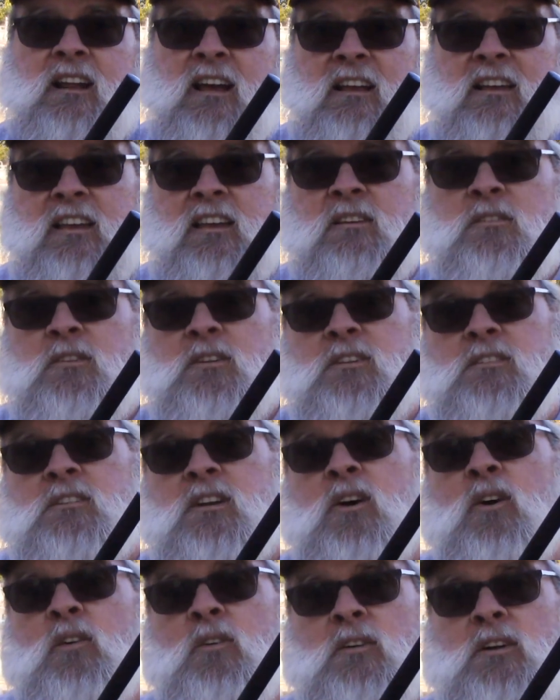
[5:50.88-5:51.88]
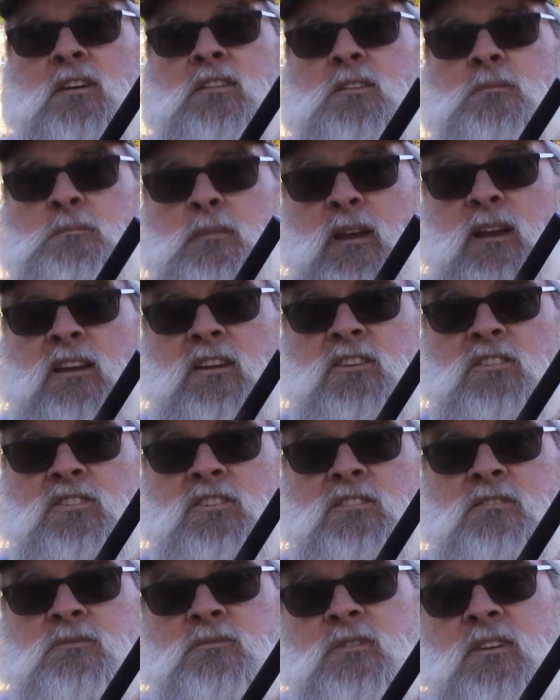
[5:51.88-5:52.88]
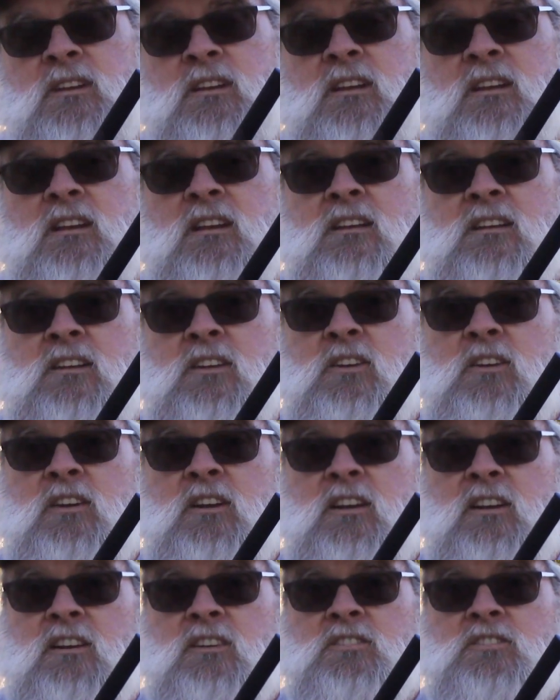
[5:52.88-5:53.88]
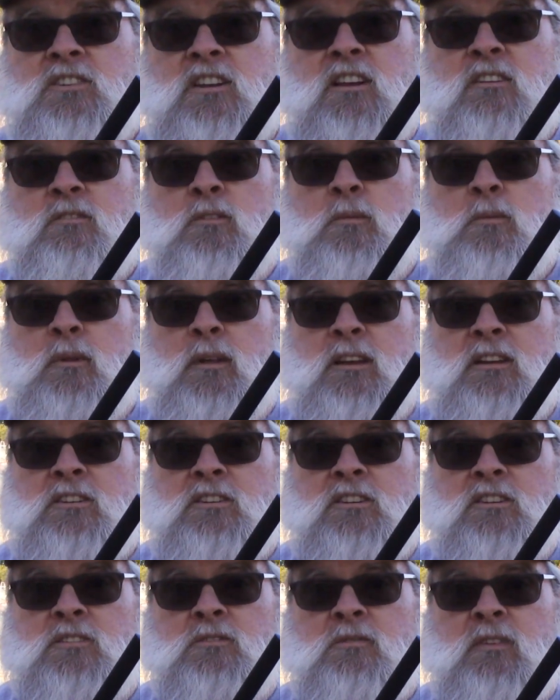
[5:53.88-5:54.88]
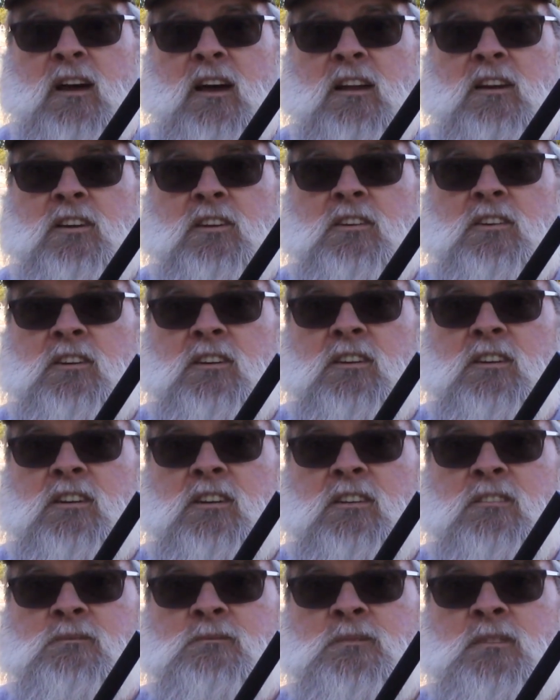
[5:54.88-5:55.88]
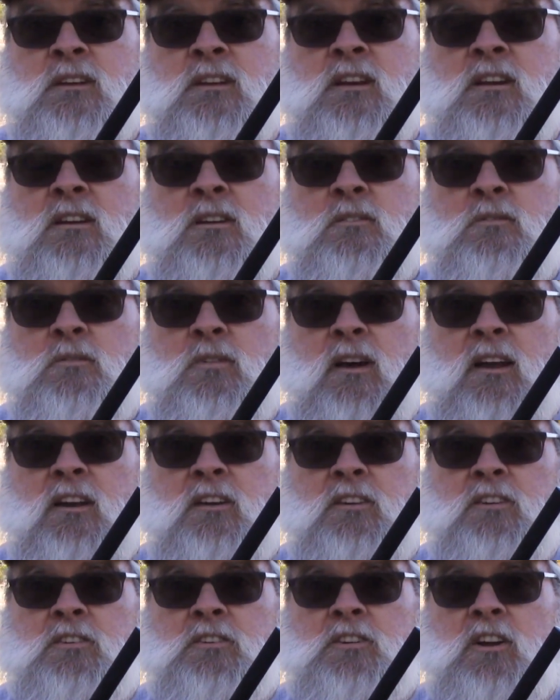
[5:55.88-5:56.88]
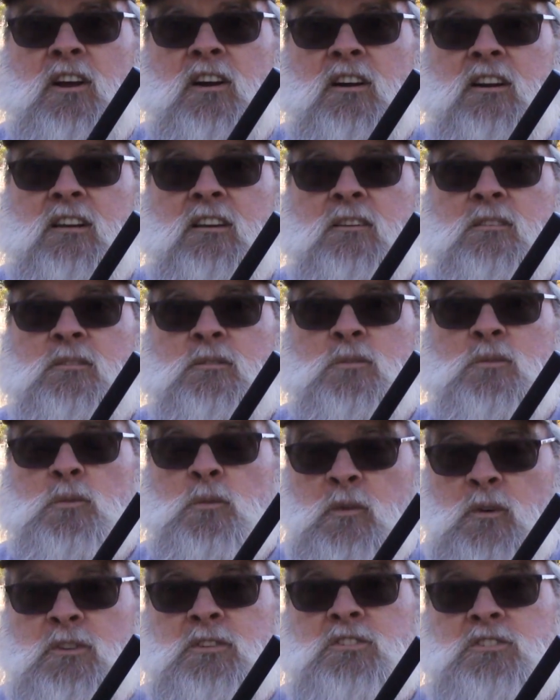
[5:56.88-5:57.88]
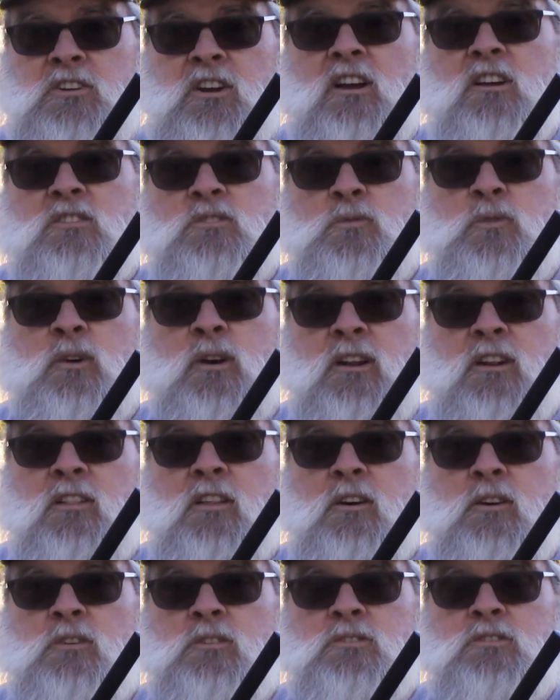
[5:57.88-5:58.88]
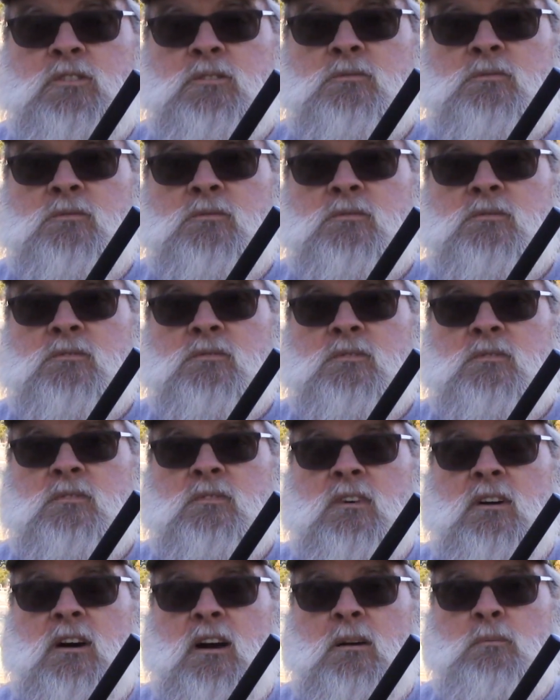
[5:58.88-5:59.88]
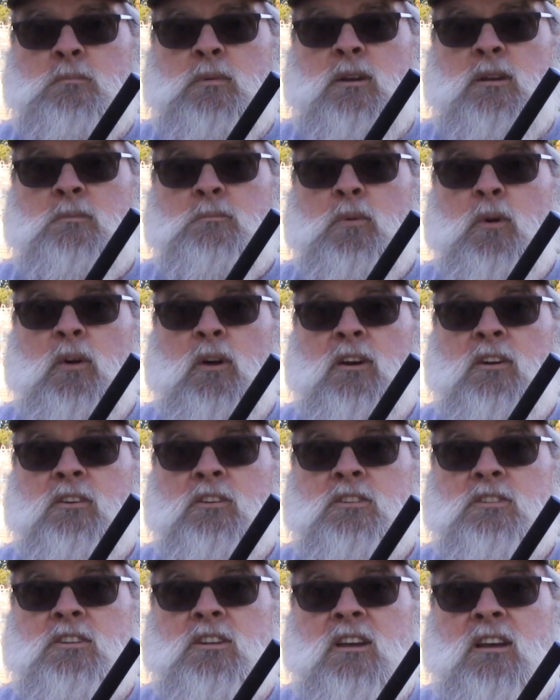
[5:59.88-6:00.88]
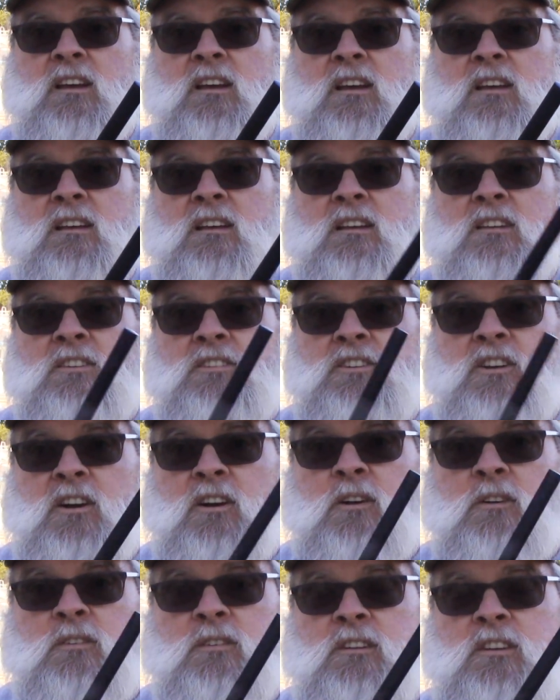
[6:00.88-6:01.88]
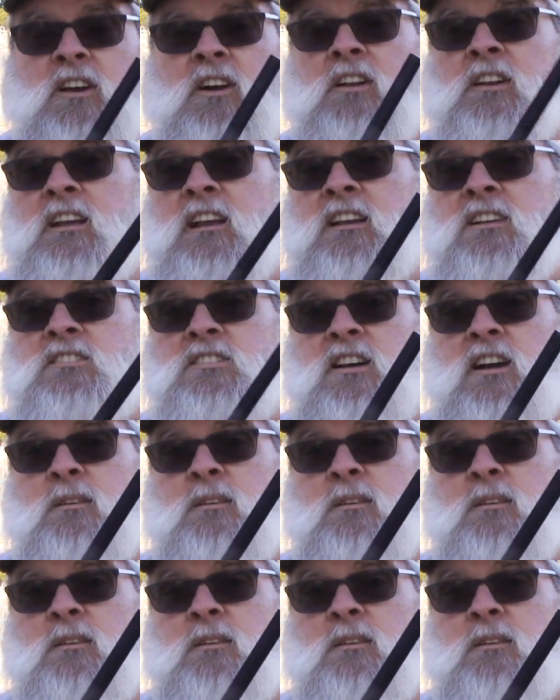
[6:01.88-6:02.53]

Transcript: like even over at the beach, you could conceivably just find your target with just one of those pinpointers. So you'll need